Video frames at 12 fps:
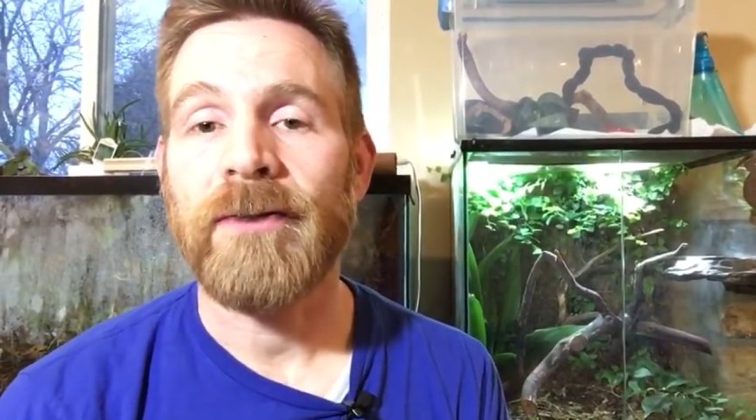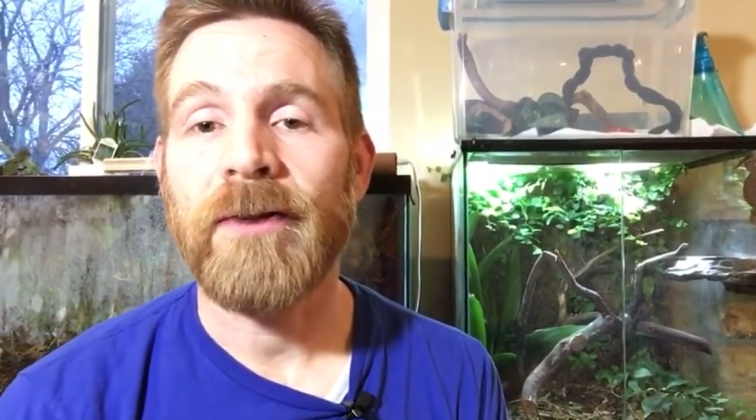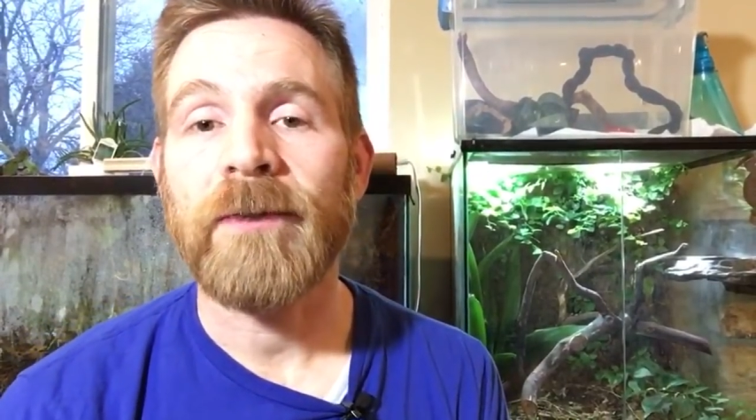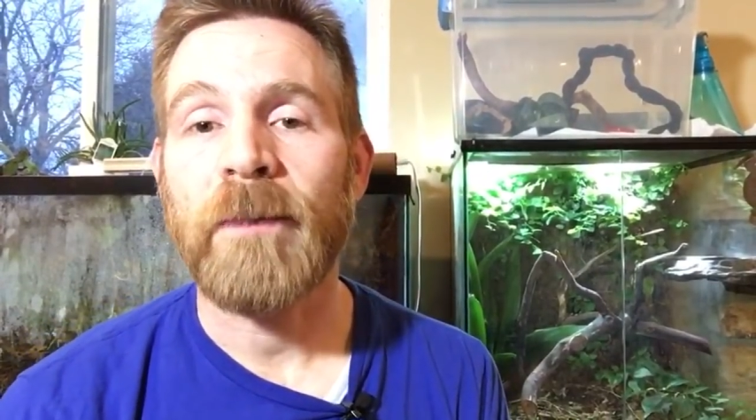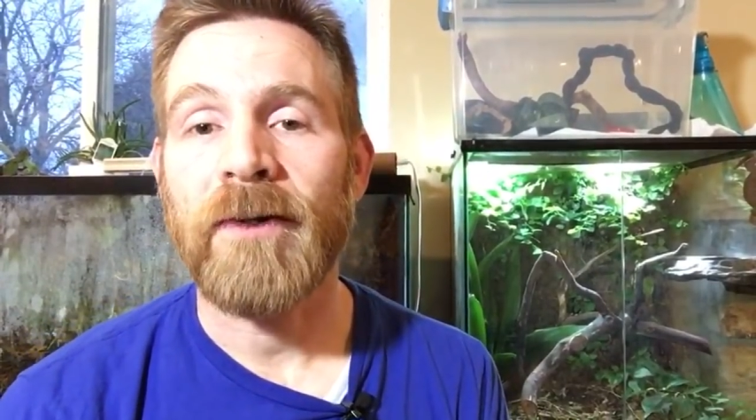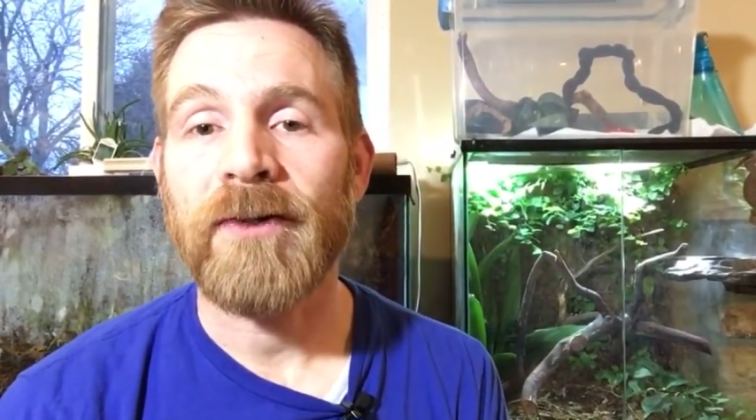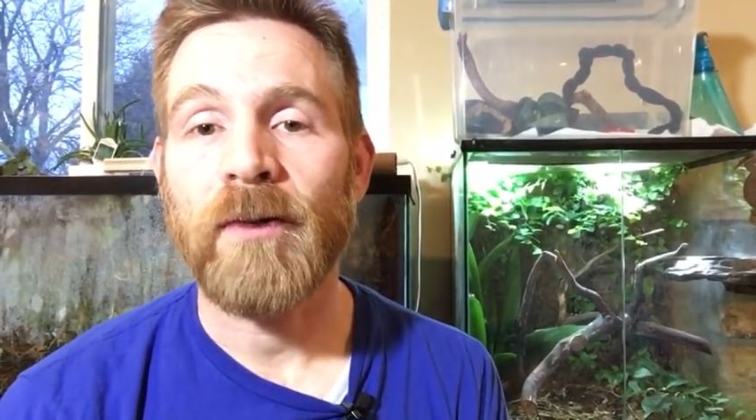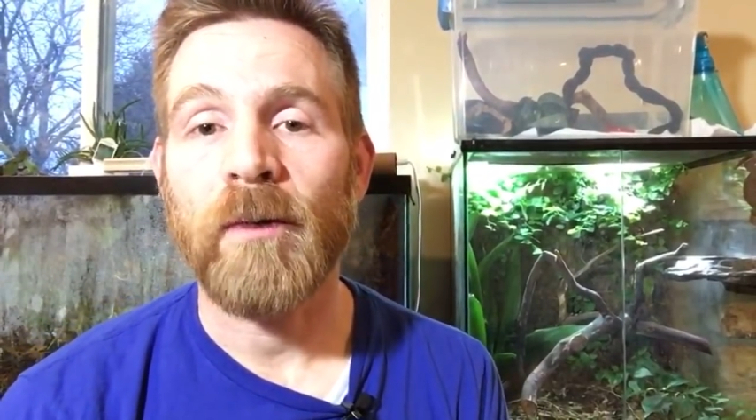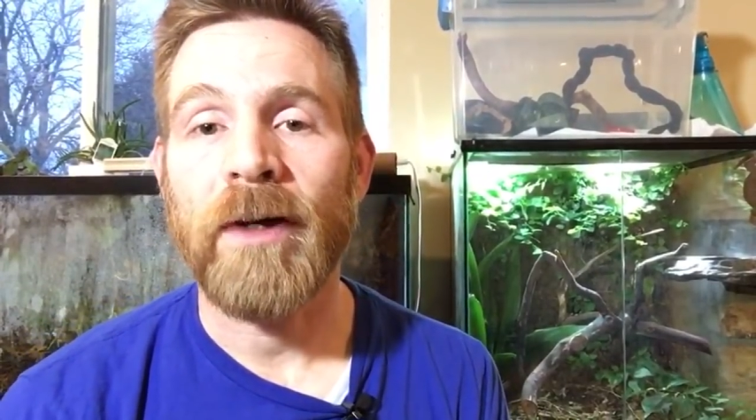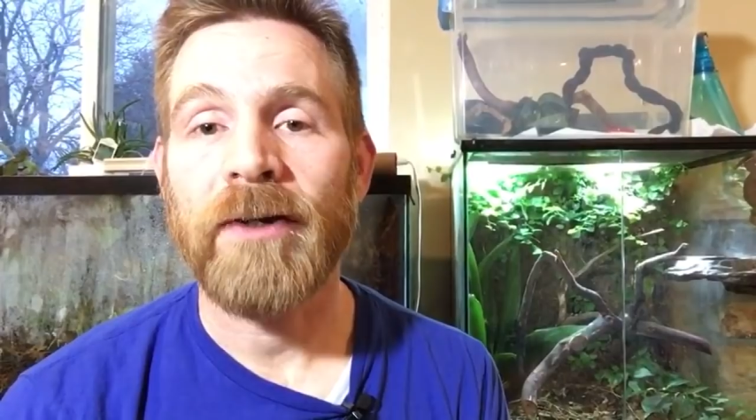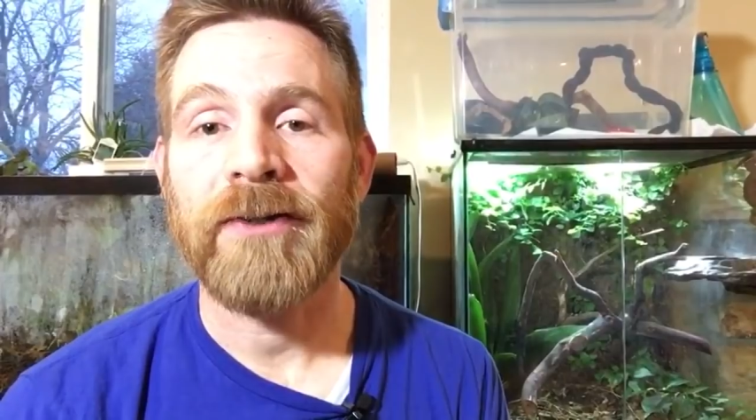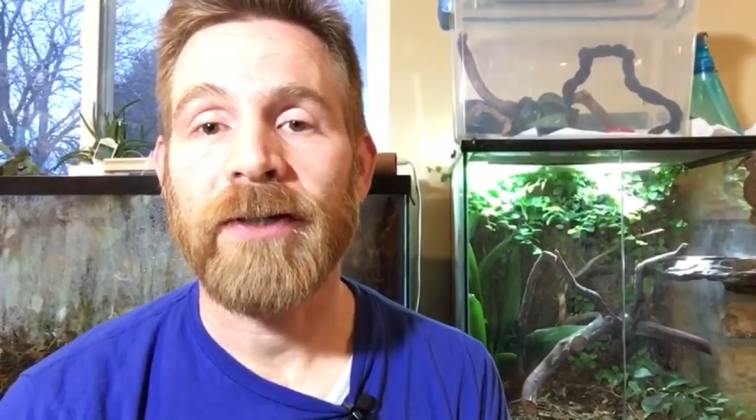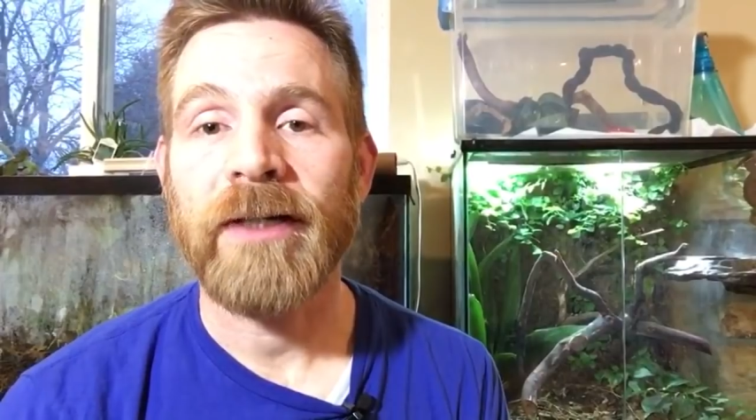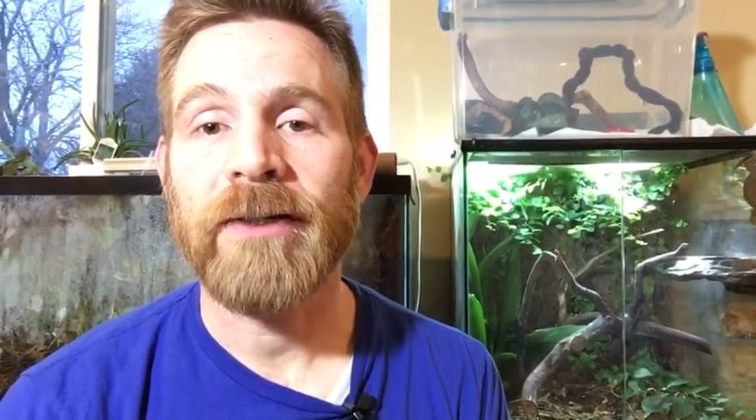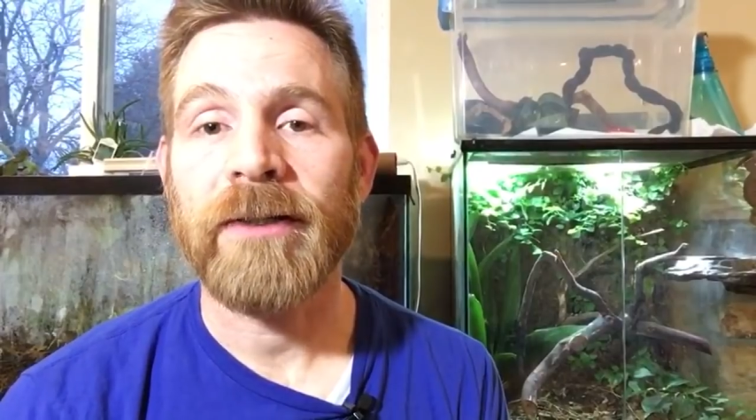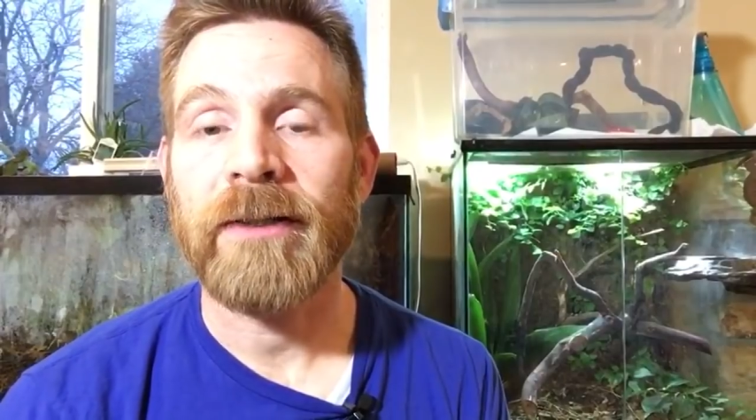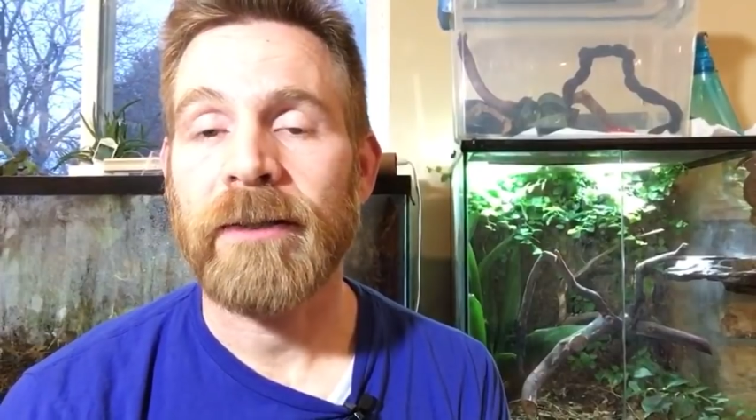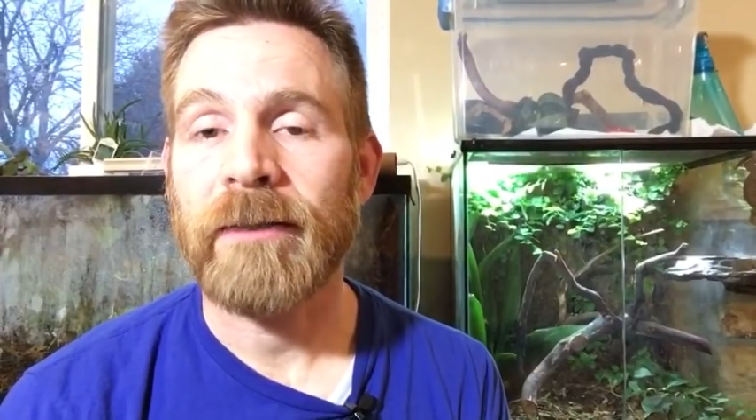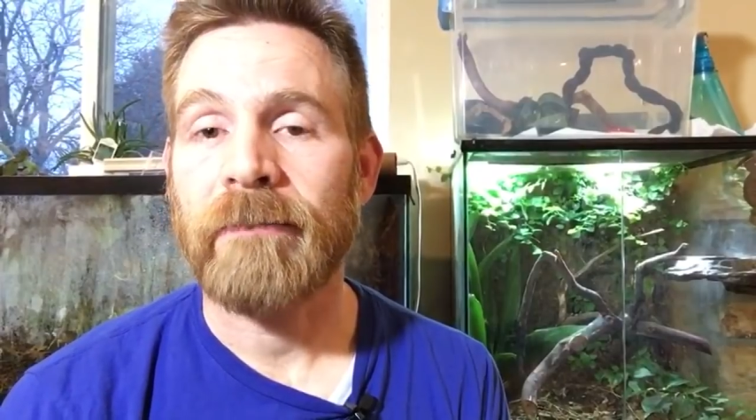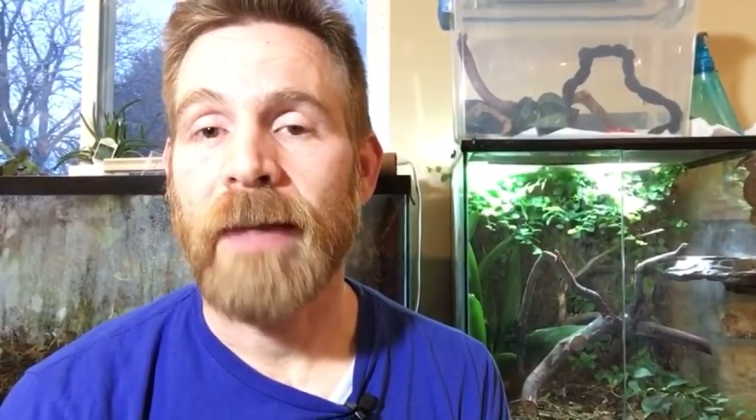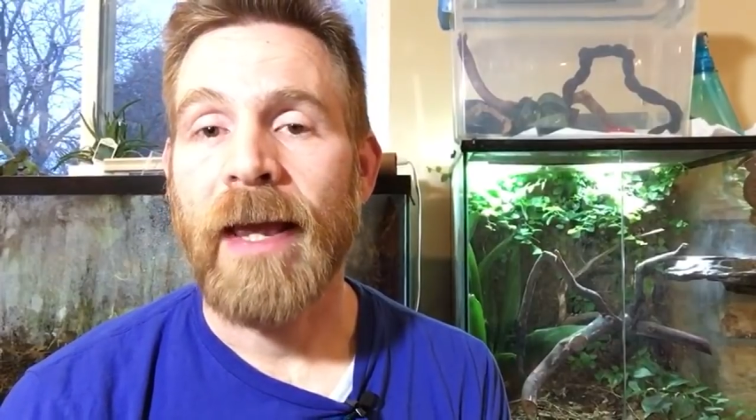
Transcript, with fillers: those partial water changes.